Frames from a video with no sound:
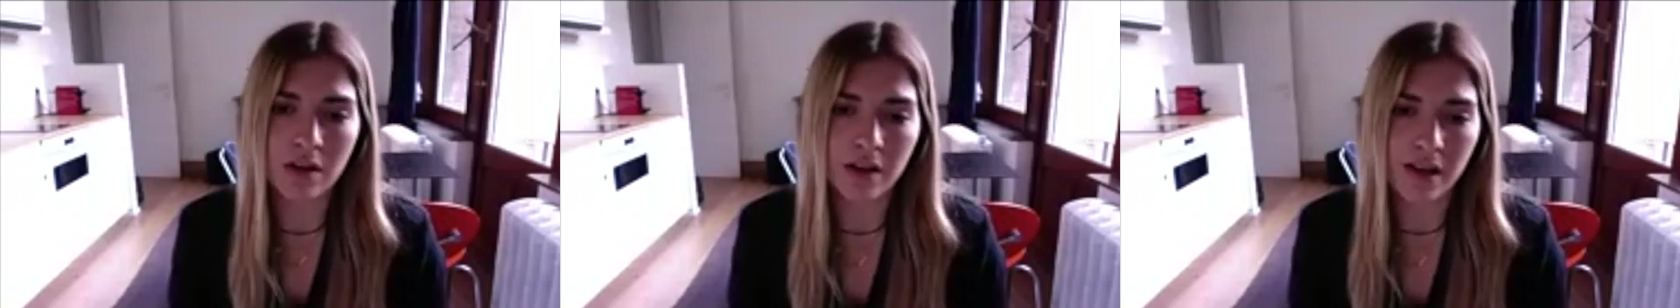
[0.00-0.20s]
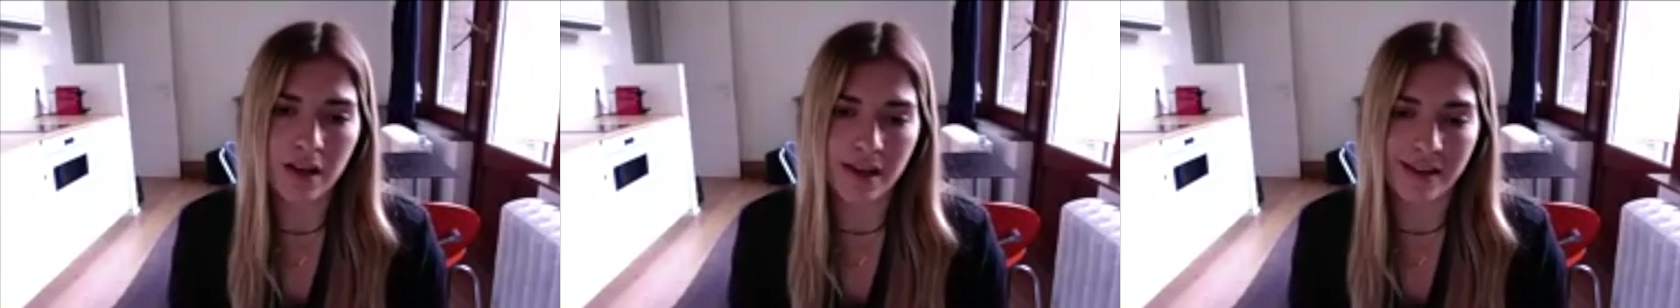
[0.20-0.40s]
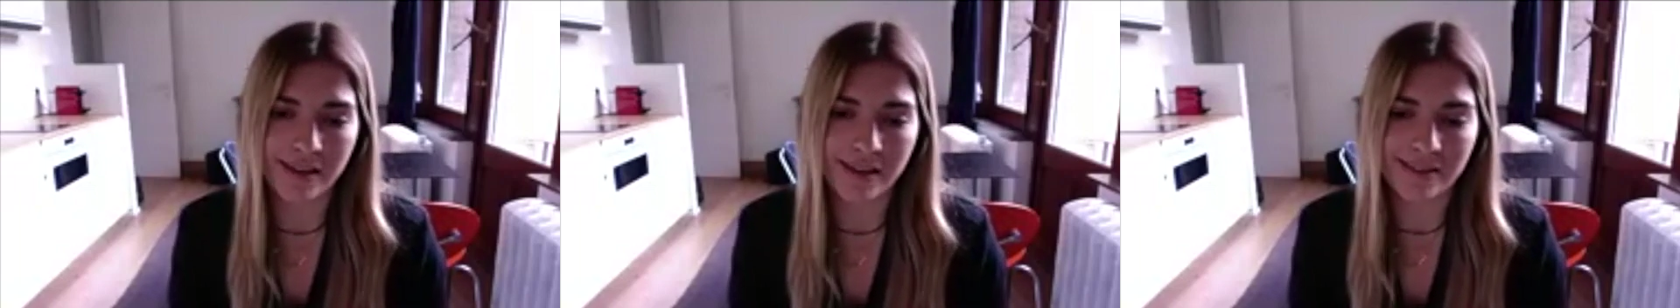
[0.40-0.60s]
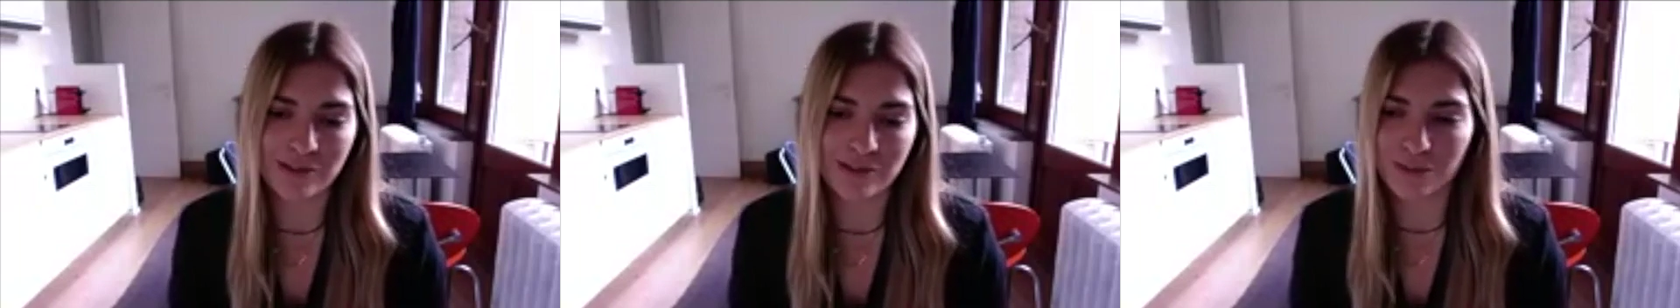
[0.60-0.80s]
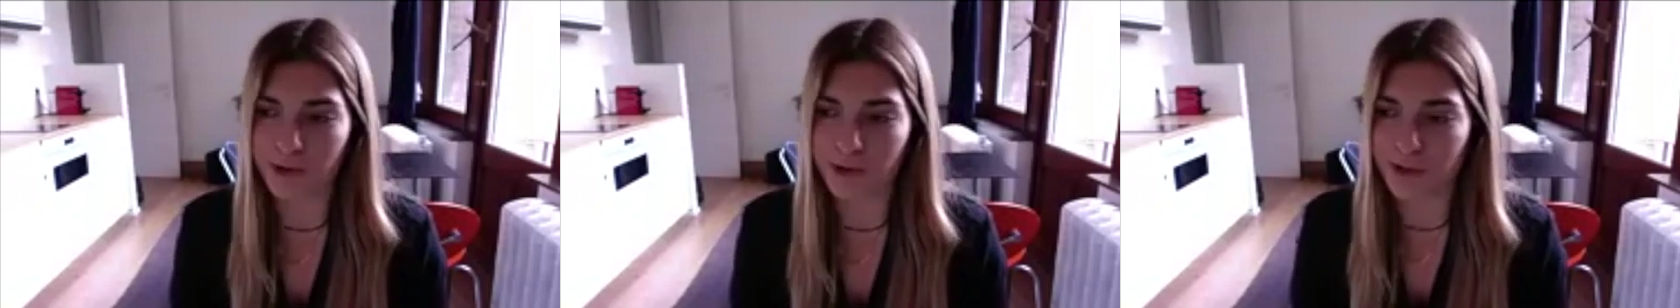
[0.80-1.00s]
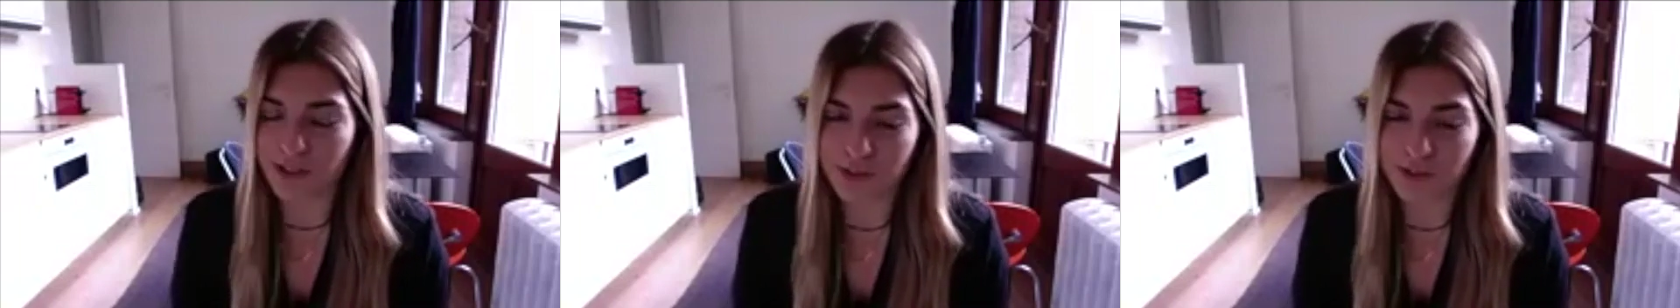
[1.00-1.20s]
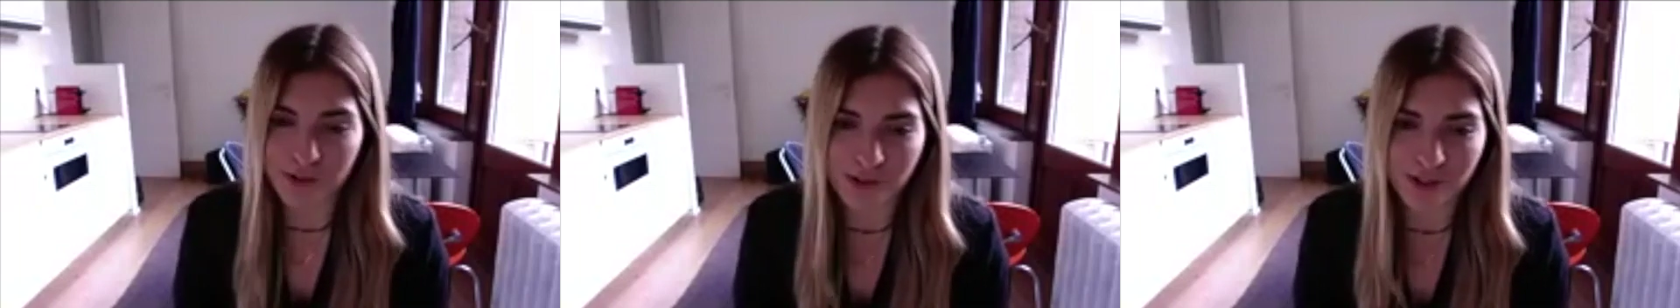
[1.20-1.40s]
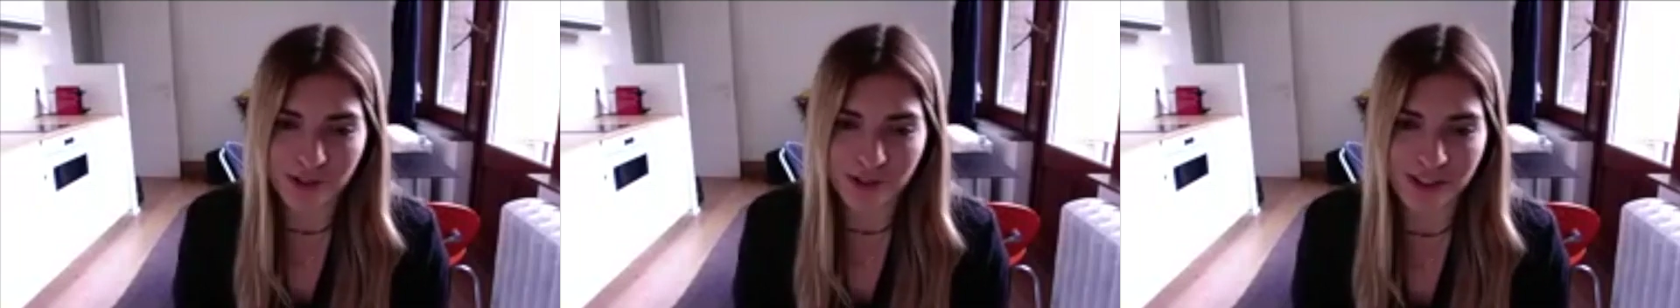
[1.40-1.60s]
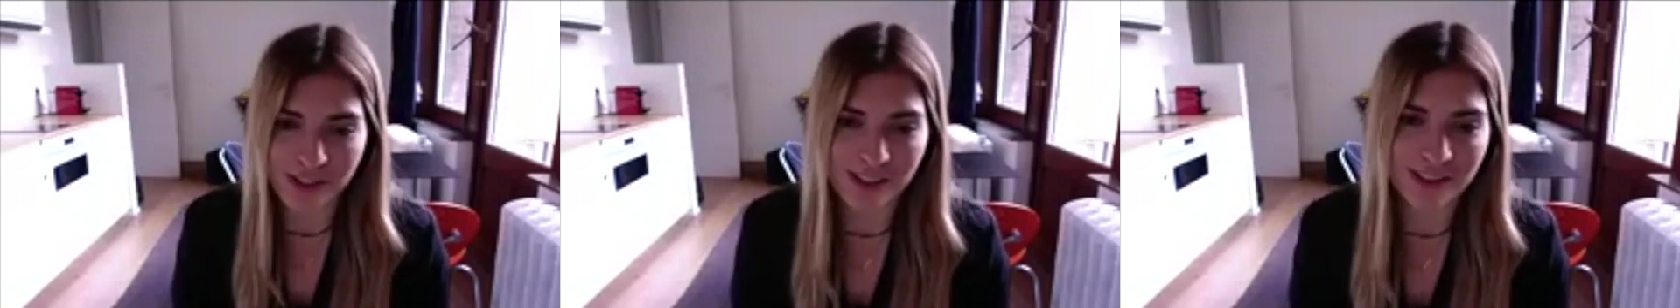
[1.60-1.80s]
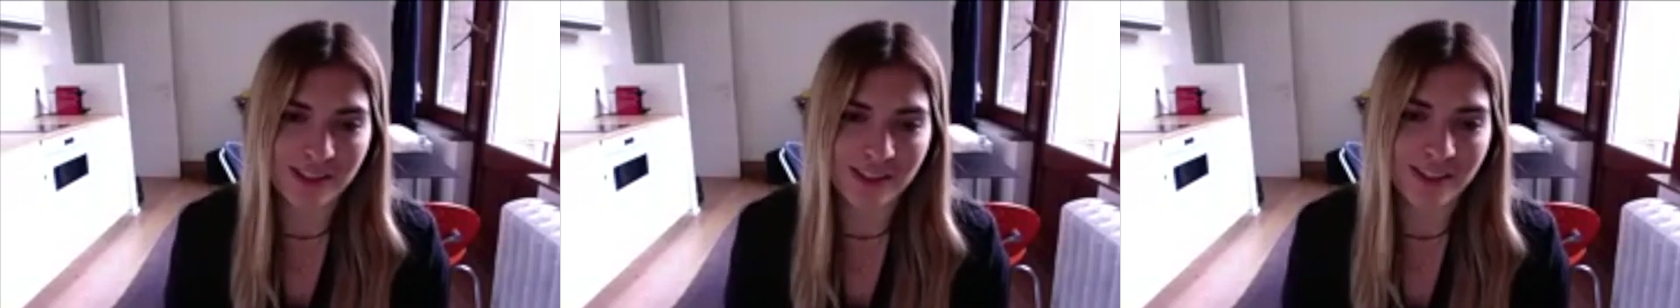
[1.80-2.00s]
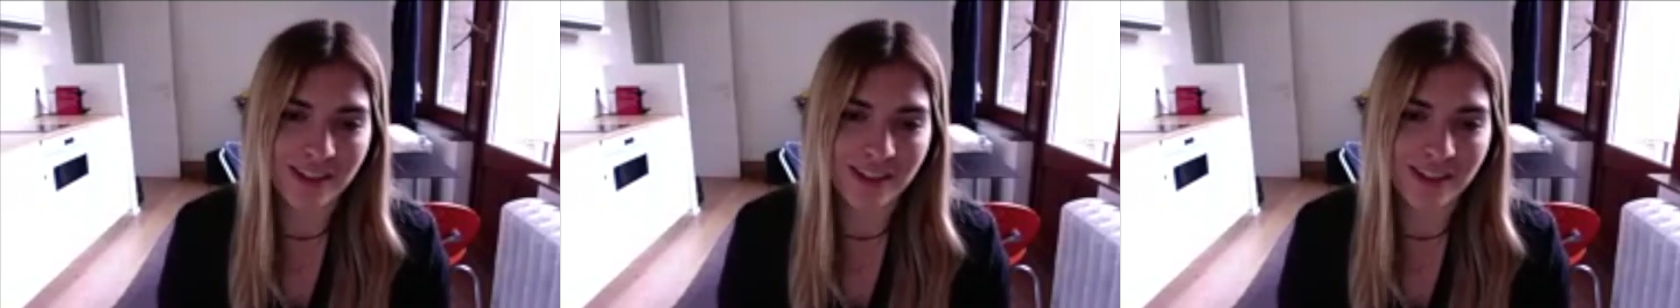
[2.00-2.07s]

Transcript: and to monitor on it.